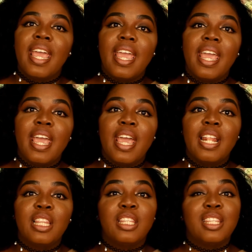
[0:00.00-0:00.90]

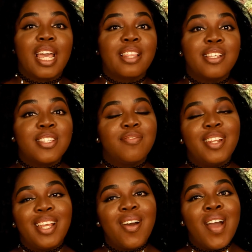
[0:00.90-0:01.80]
and like this
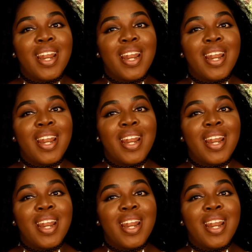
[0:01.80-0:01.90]
video,